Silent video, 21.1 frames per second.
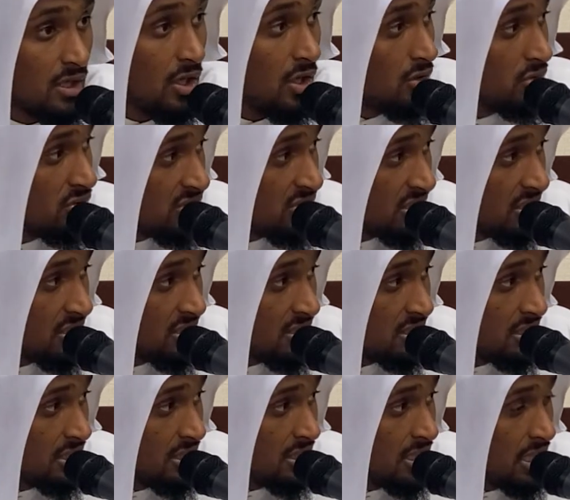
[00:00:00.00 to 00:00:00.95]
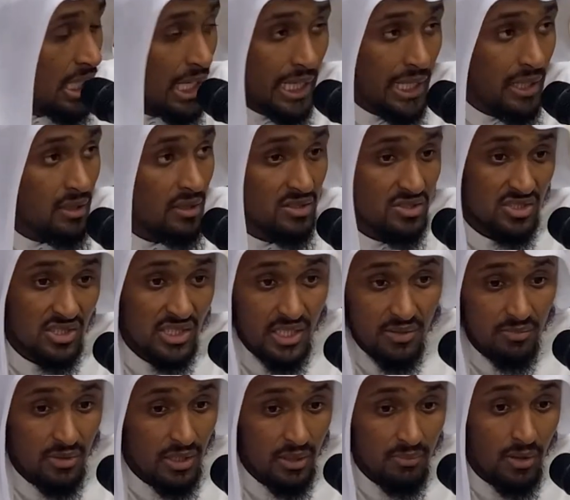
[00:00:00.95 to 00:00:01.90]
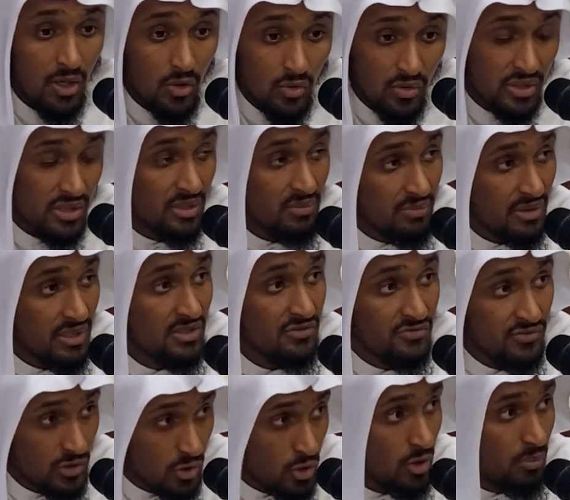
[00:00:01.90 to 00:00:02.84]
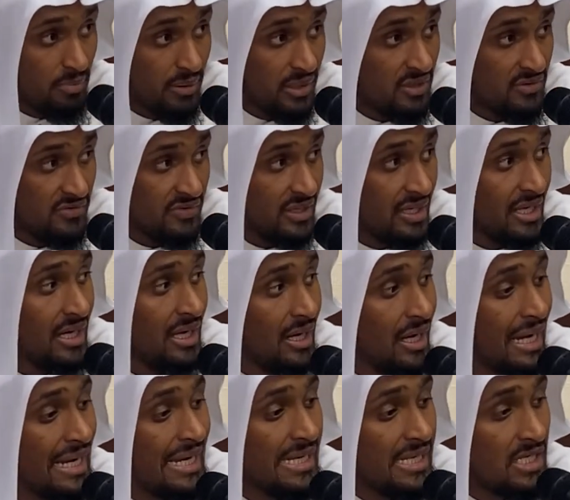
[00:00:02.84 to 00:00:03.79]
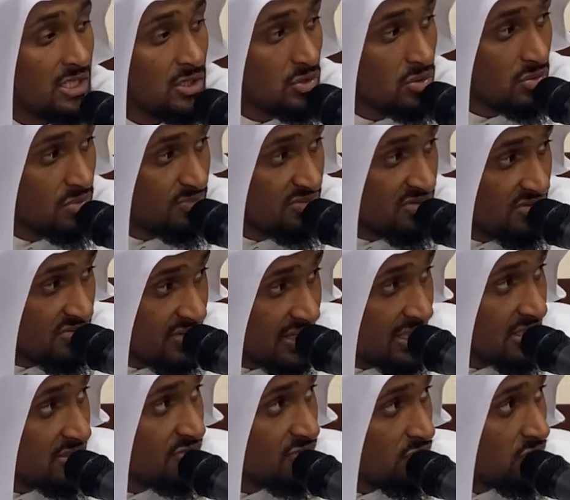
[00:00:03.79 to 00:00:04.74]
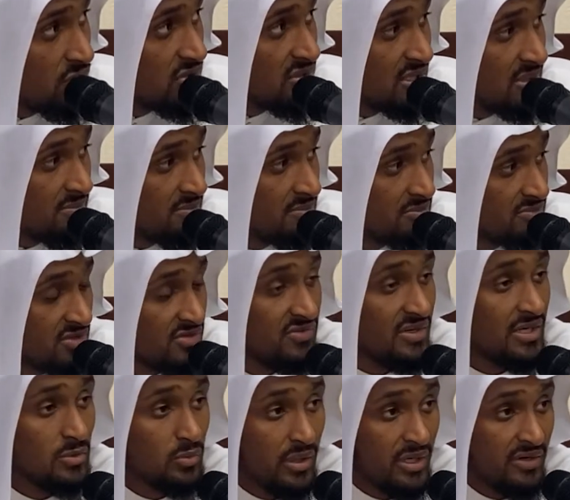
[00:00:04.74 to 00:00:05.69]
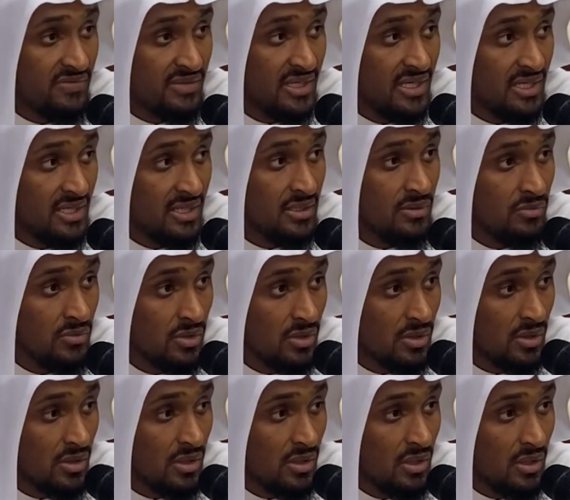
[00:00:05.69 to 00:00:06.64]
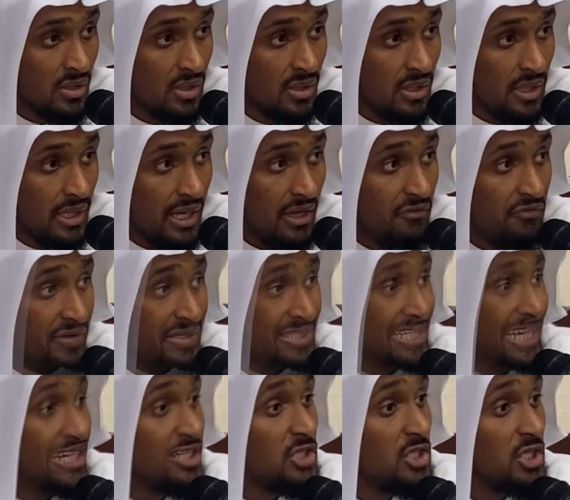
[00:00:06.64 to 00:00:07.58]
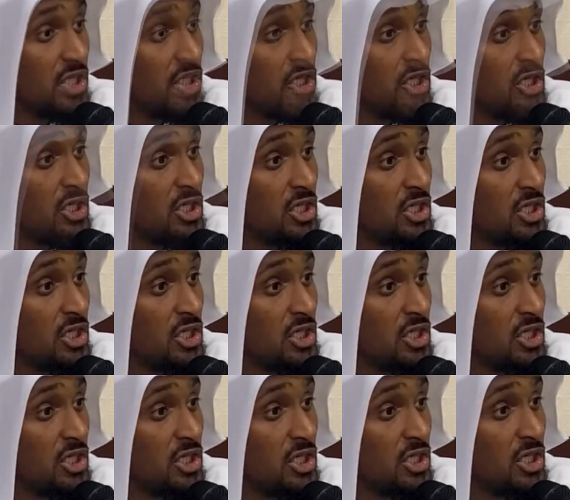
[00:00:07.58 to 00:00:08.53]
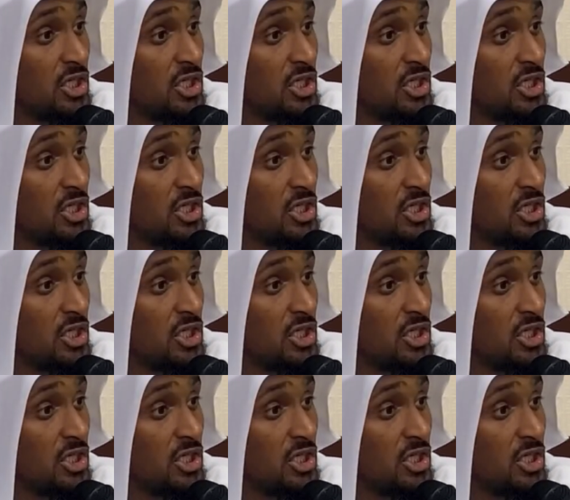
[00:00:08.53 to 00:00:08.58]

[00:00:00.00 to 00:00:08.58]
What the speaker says: clothing, I can't say I'm holding the money for your benefit. No, I need to provide for them, provide whatever they need. If it's education,